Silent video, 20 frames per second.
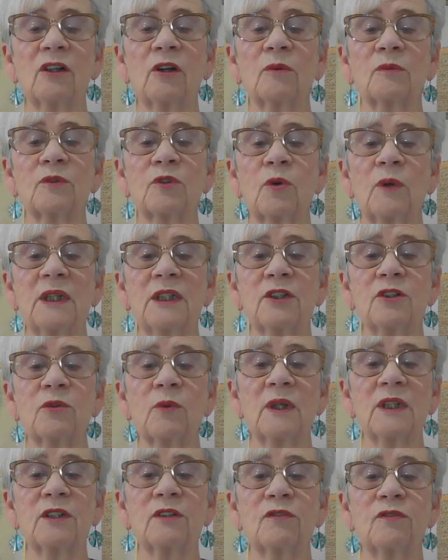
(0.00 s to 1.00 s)
up
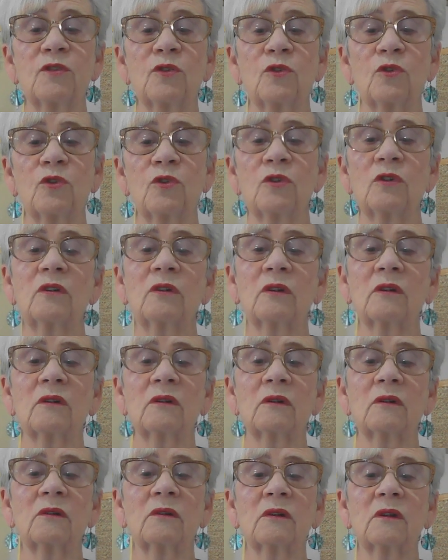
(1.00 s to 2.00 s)
2024.
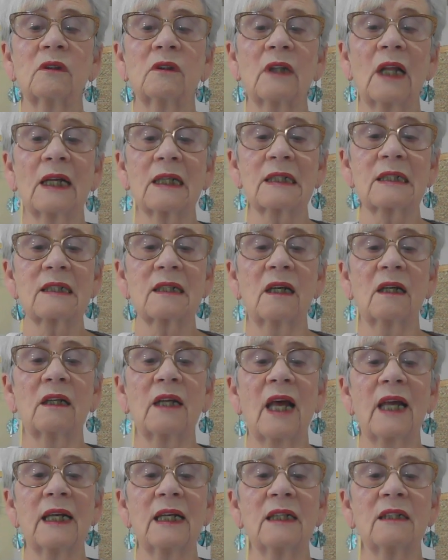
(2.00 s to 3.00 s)
That's an
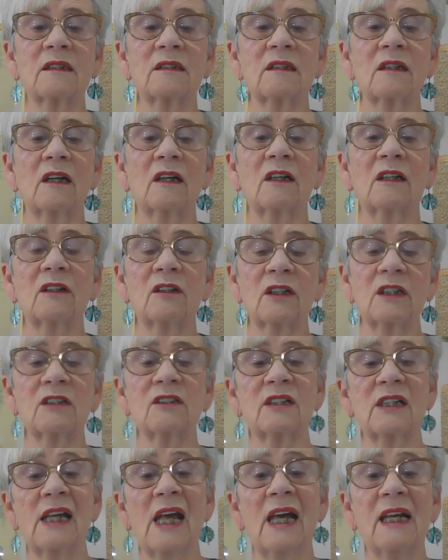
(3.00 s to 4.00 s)
8, and
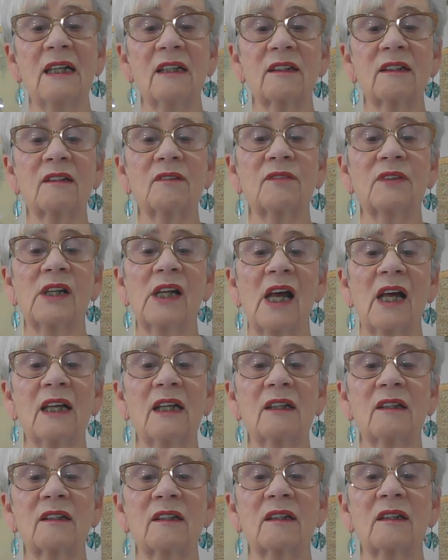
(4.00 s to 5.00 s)
it's the 8th of the
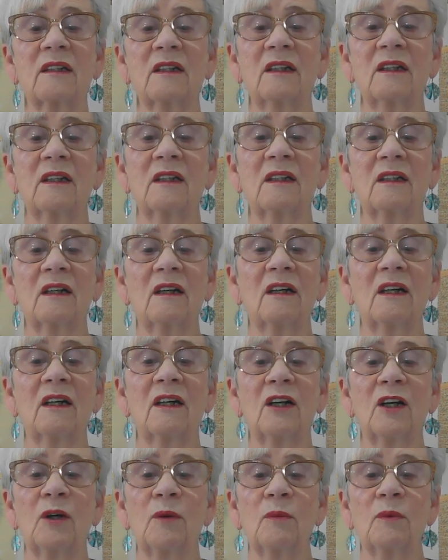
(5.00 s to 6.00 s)
8th,
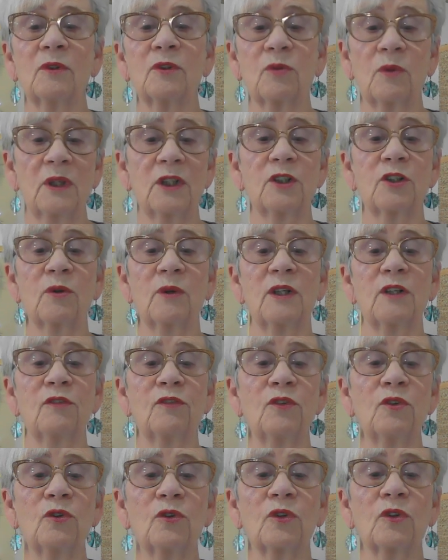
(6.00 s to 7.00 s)

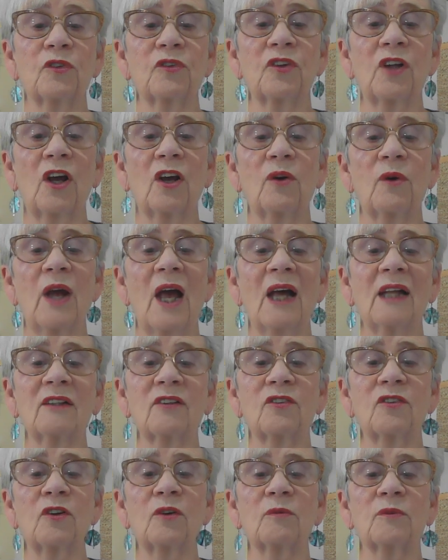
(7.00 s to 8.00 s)
2024. So it
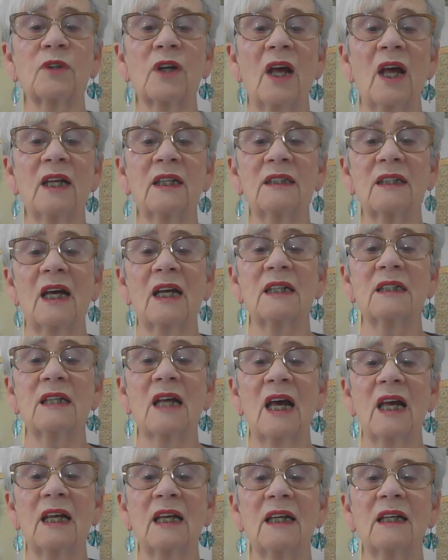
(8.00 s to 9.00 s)
adds up to
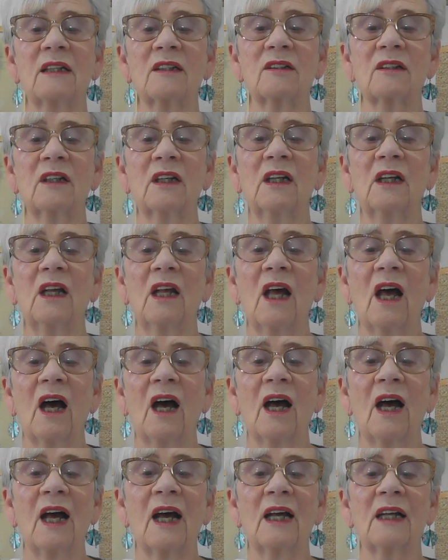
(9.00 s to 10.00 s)
888.
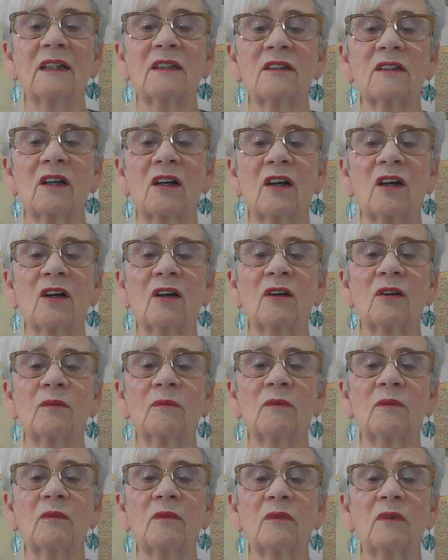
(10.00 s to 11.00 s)
And
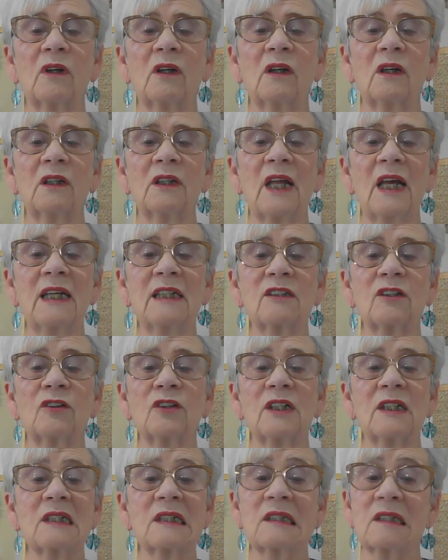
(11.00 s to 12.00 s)
an 8
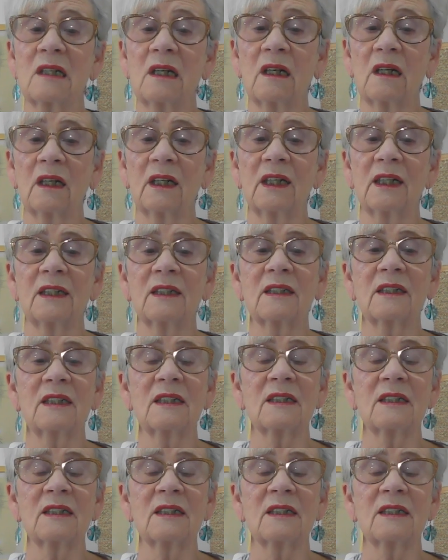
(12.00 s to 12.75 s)
on its side